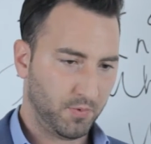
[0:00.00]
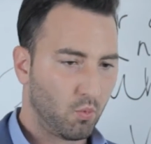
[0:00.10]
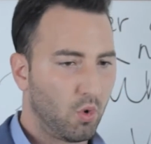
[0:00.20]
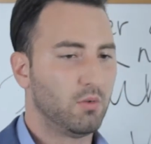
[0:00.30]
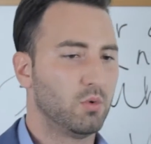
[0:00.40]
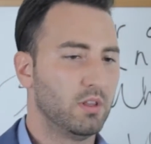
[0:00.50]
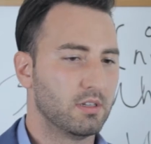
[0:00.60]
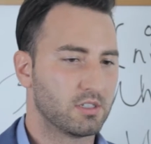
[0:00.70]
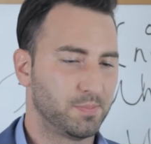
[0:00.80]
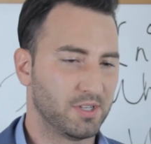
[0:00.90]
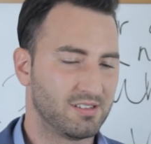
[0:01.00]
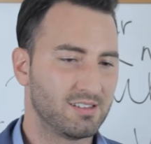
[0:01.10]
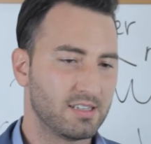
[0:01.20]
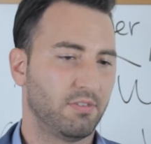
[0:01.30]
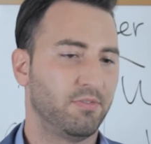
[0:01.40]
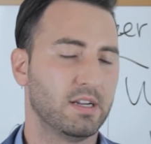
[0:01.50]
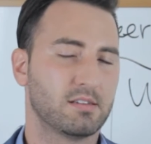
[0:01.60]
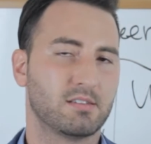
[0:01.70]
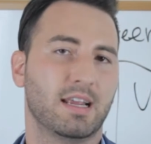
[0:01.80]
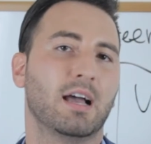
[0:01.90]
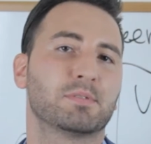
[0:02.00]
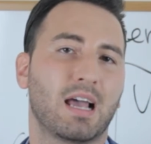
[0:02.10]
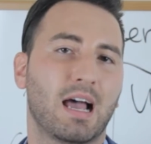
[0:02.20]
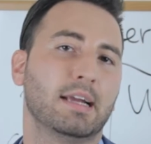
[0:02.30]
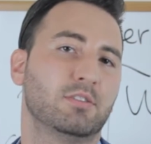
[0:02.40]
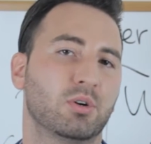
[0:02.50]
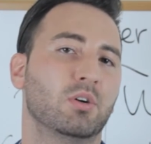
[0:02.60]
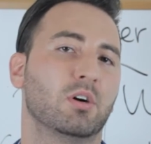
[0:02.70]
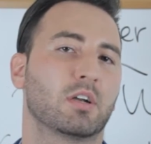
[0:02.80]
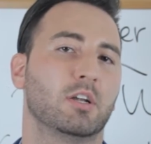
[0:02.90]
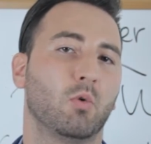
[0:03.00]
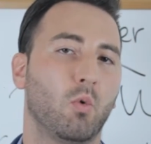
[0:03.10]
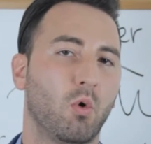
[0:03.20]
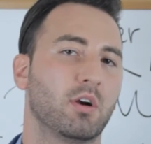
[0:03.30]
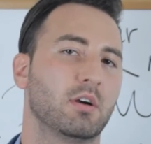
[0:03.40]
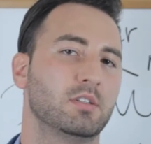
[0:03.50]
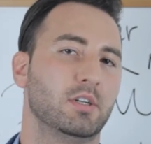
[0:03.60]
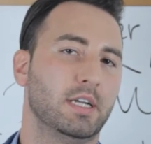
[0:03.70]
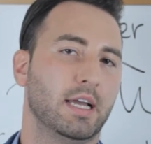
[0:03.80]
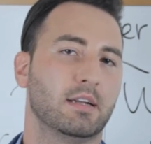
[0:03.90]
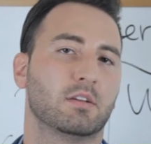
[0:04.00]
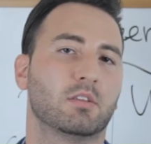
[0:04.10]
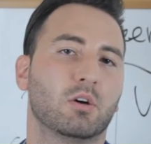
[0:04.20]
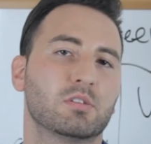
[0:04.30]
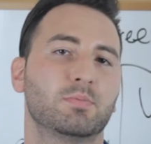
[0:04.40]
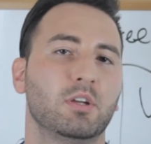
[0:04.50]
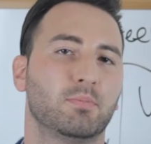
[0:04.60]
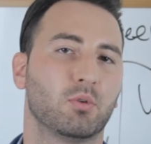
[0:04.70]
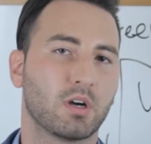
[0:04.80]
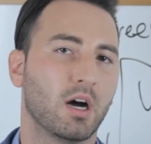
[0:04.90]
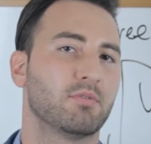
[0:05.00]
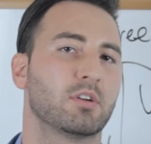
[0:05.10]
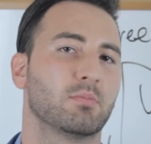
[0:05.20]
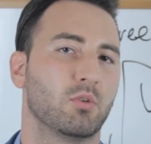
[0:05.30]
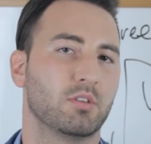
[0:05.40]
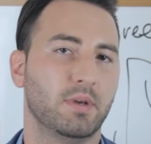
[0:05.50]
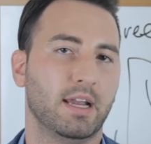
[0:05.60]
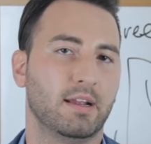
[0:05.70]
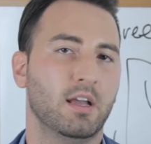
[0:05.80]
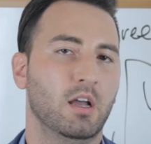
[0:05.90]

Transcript: What were the specific steps I took in order to get those people comfortable with me?